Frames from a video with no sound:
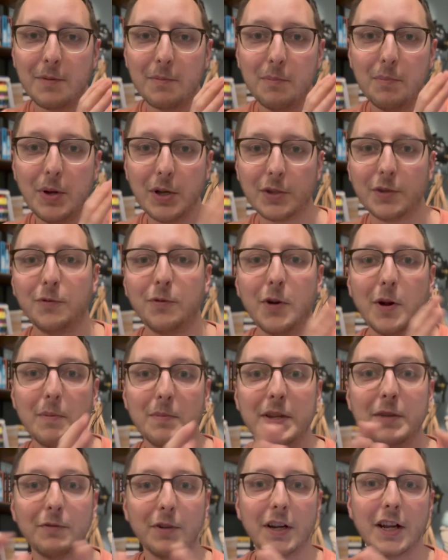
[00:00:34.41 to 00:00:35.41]
books from
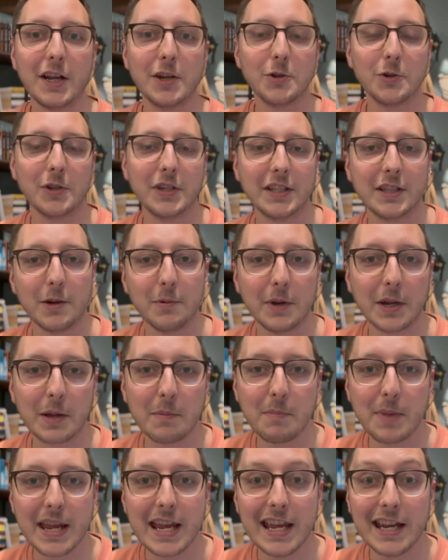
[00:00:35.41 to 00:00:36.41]
different countries that were
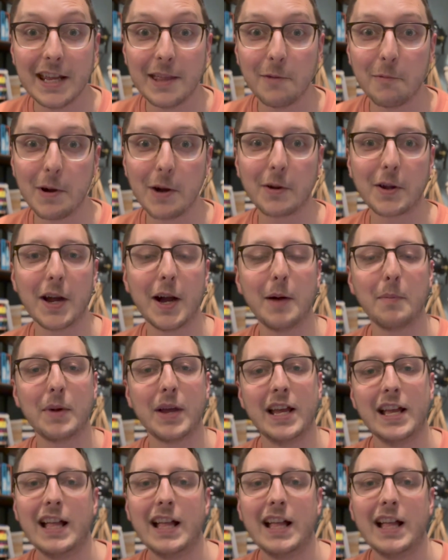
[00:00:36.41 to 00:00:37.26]
competing in the World Cup